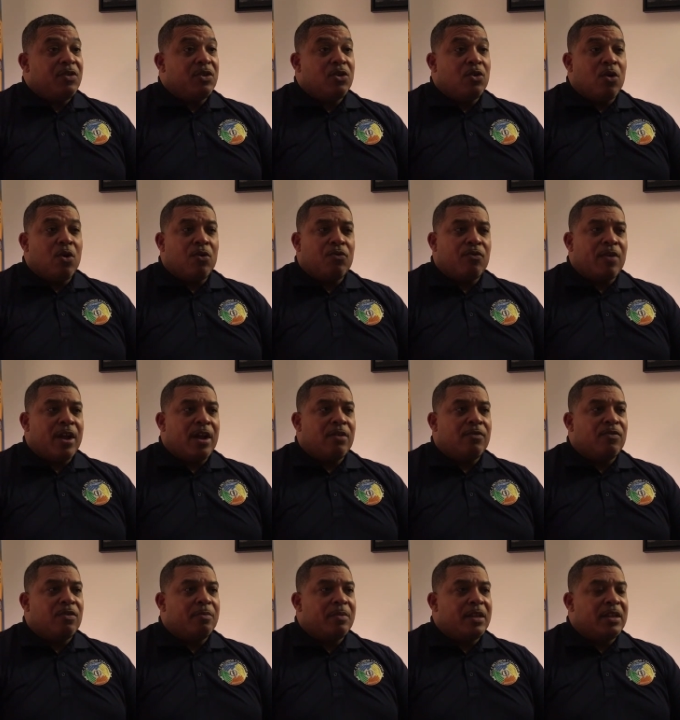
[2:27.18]
you go around
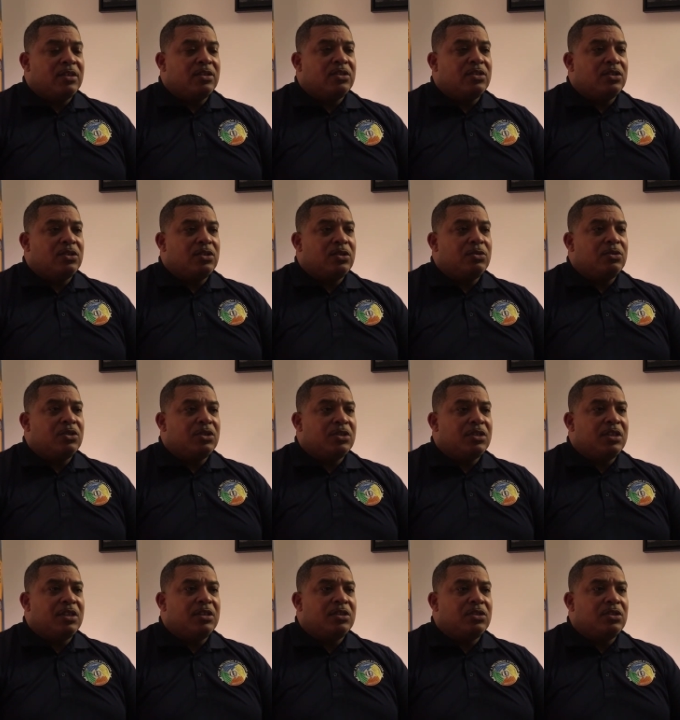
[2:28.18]
from institution
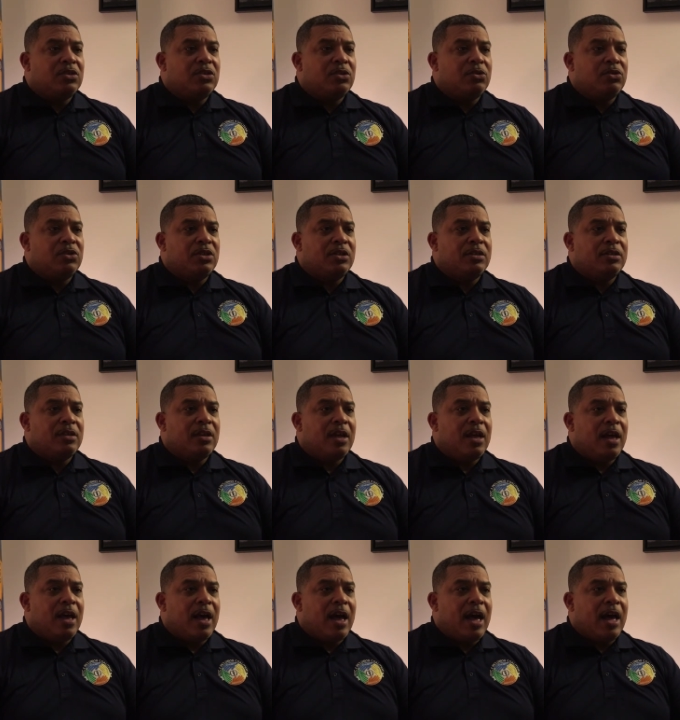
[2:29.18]
to institution,
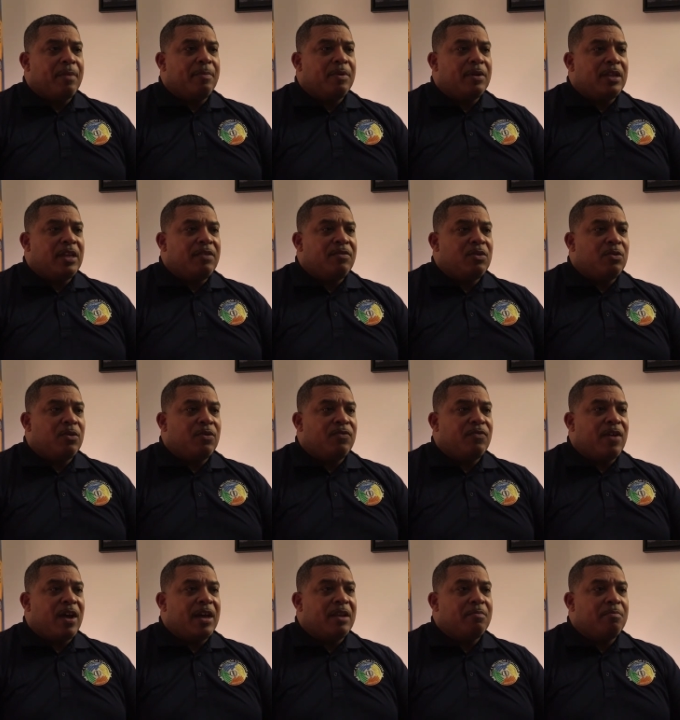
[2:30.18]
I believe you will
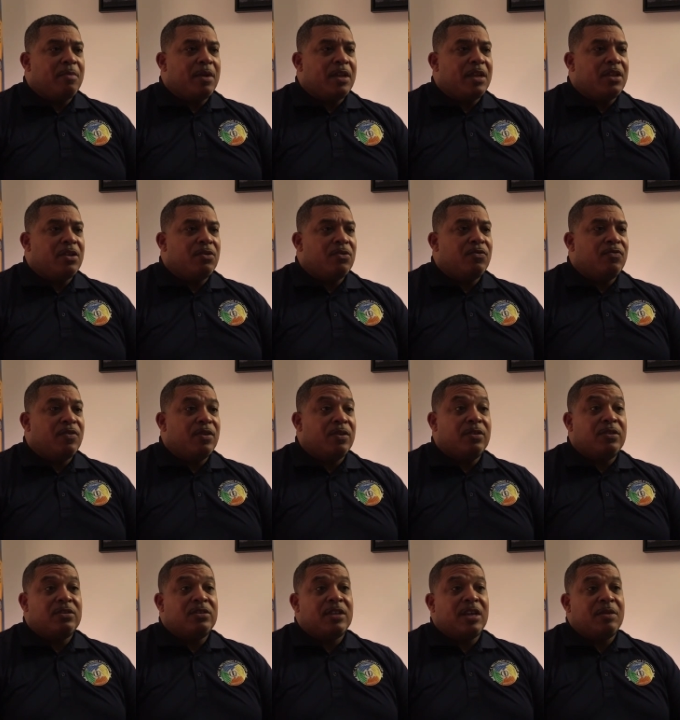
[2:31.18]
find many who feel the
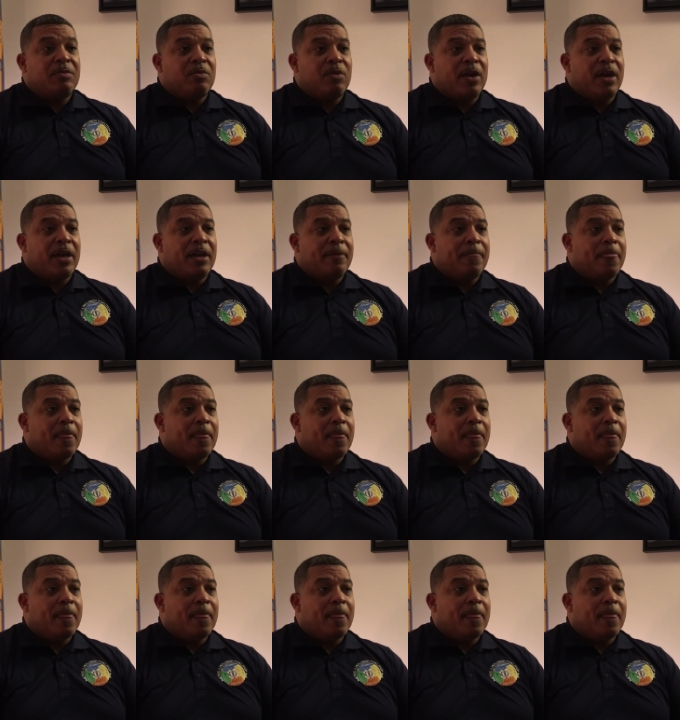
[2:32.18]
same way.